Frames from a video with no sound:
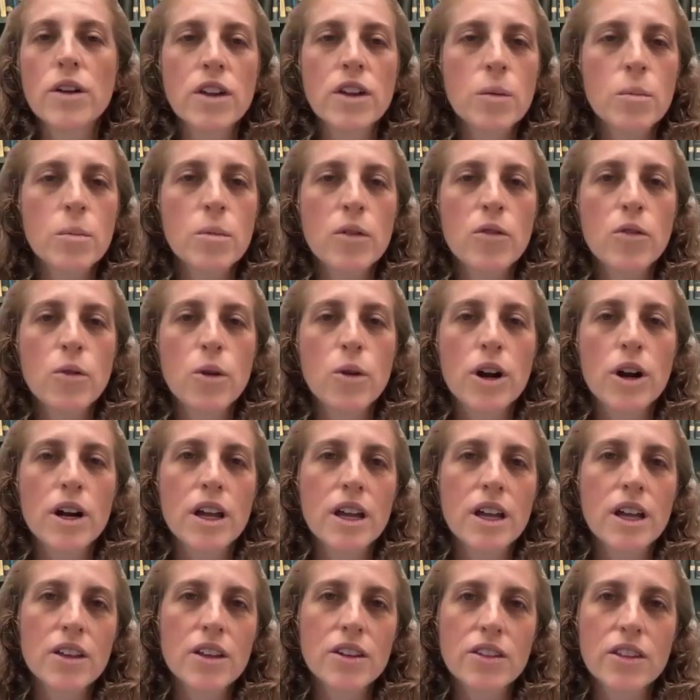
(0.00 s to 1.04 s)
type of work
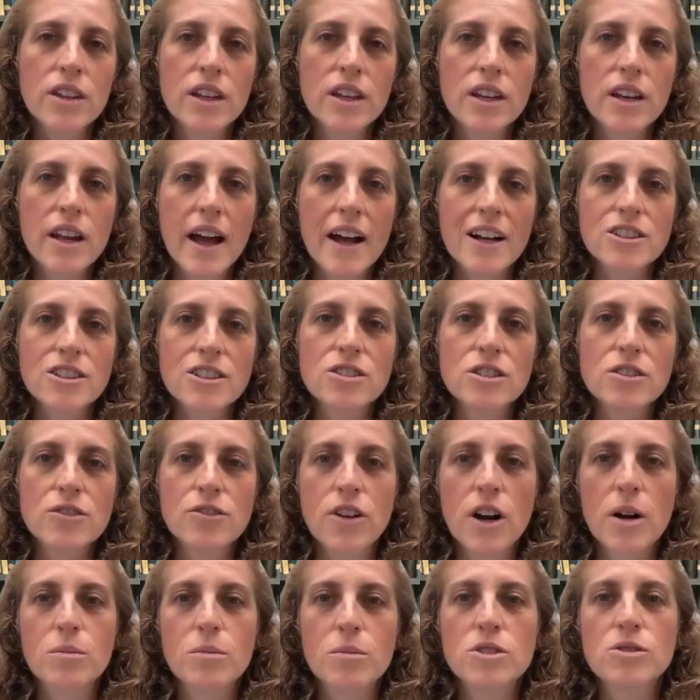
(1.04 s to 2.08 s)
is the National
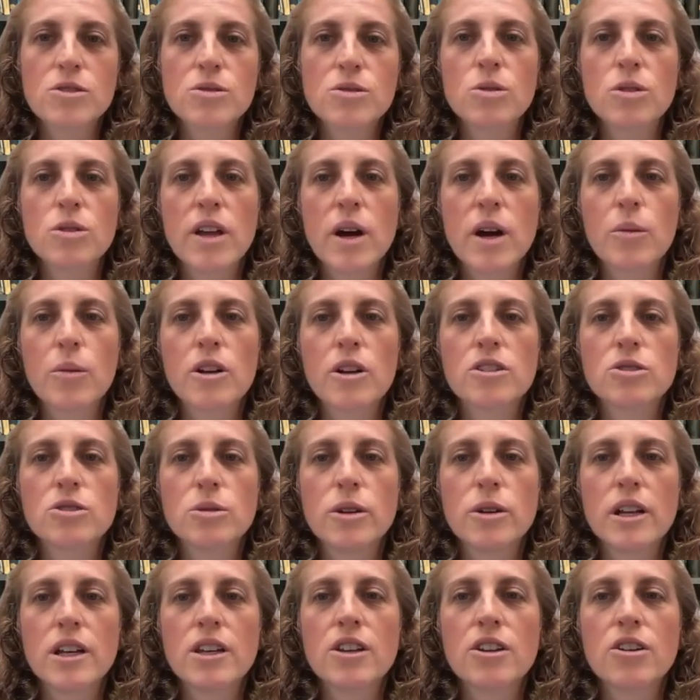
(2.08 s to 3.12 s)
Farm to School Network
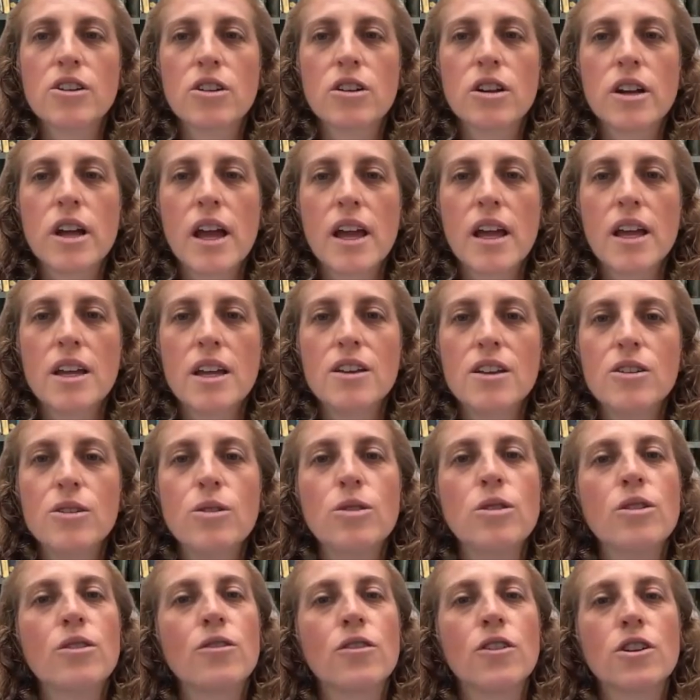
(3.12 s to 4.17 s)
doing to create
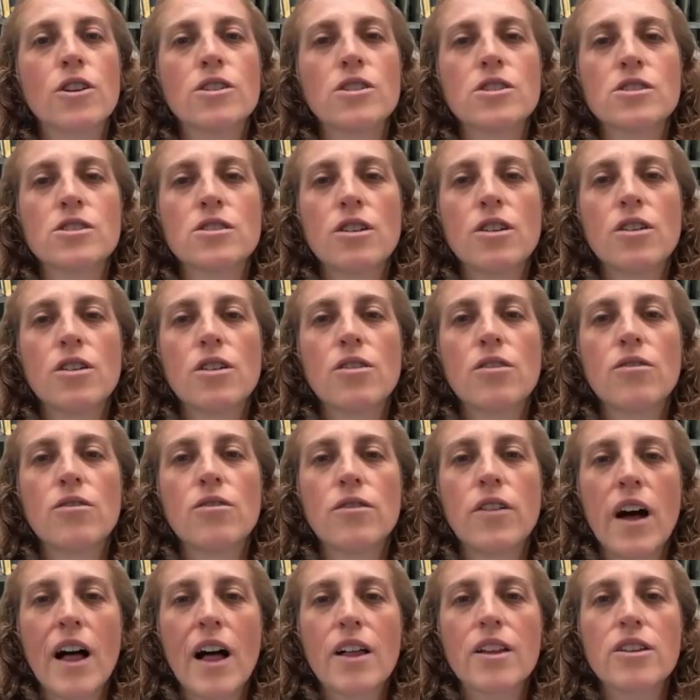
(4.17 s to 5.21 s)
universal
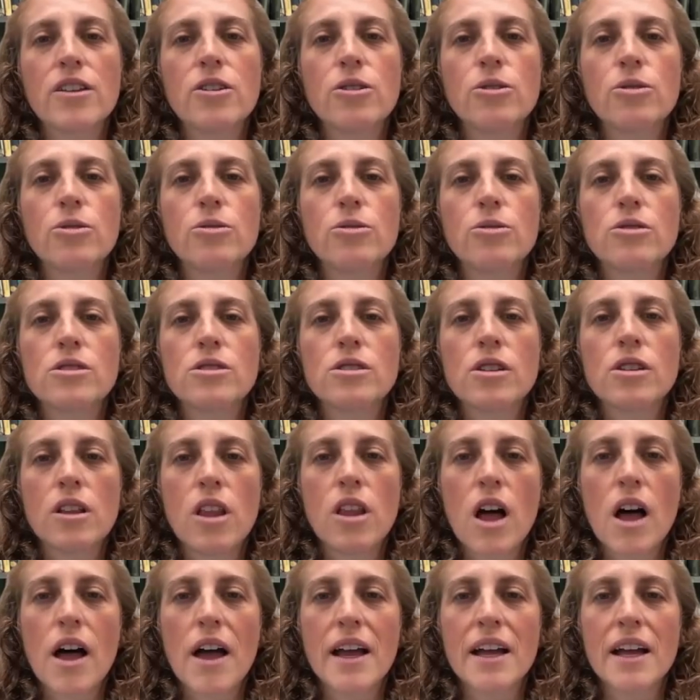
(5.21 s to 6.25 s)
values
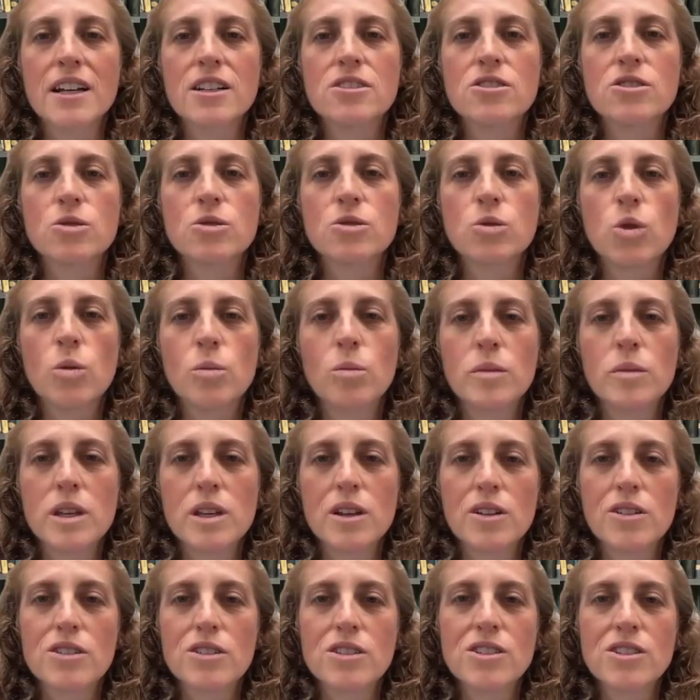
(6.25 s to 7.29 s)
aligned school
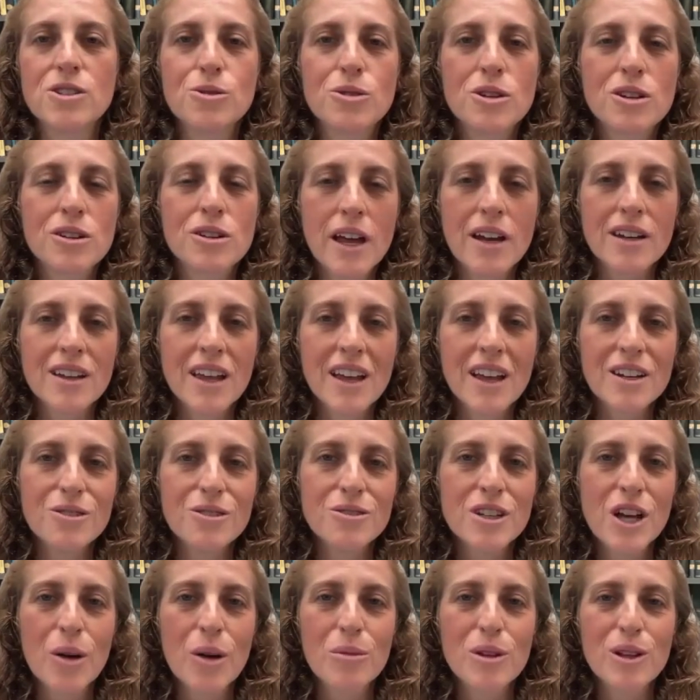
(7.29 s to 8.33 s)
meals? And can you
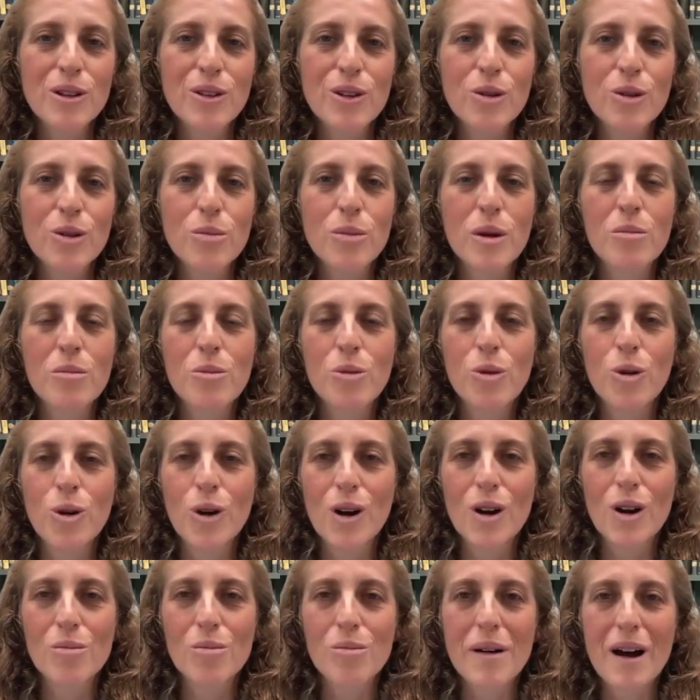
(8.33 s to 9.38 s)
tell me a little bit
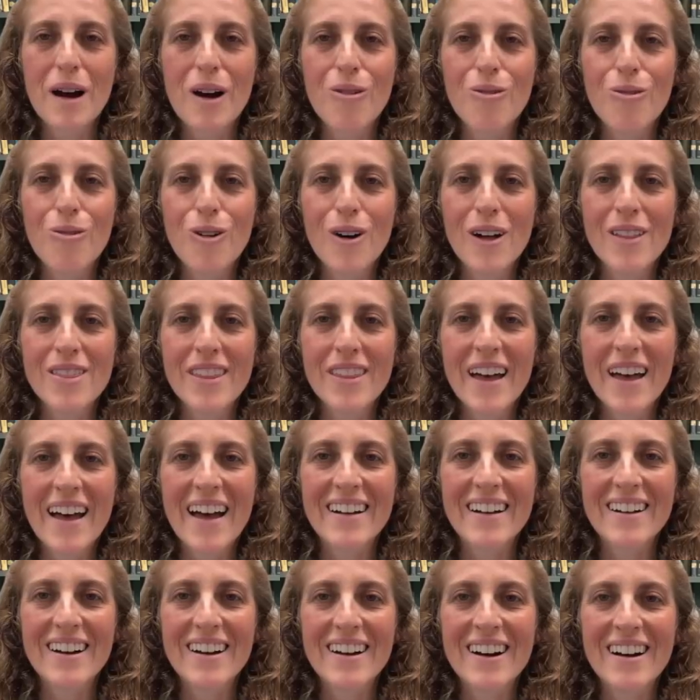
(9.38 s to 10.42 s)
more about what
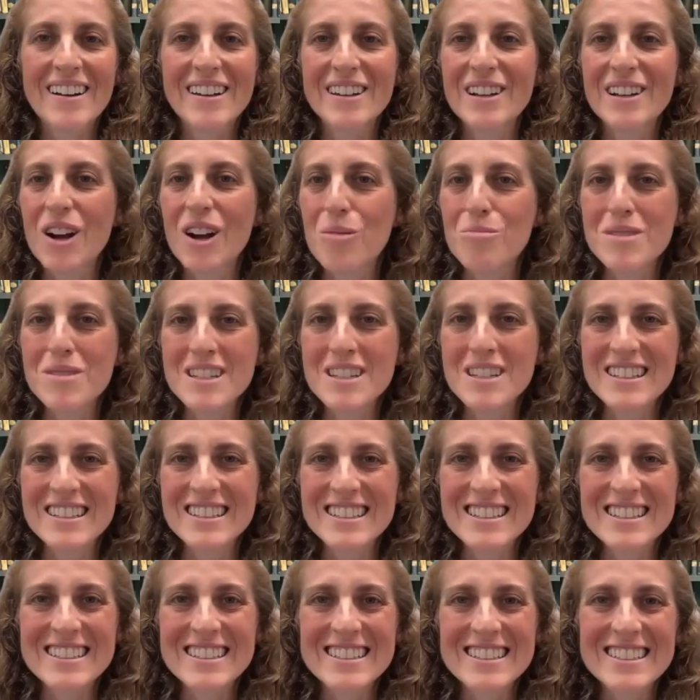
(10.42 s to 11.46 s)
that
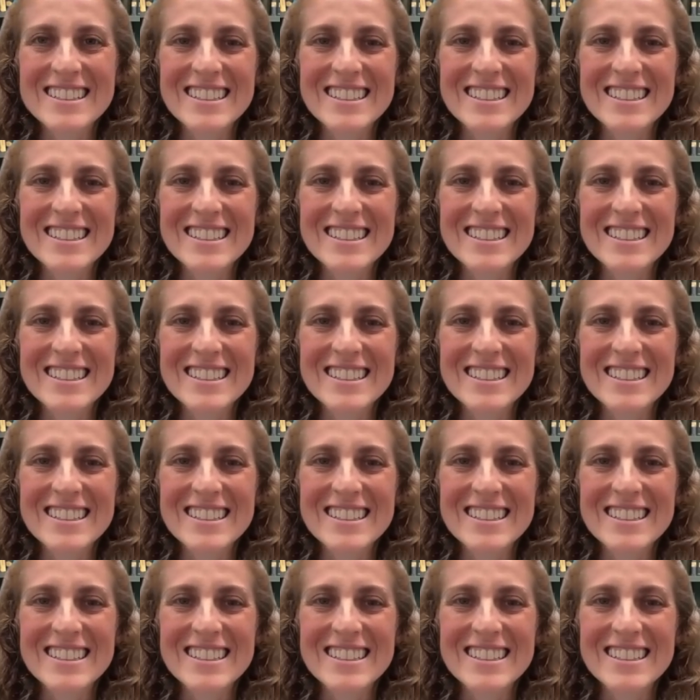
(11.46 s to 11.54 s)
encompasses?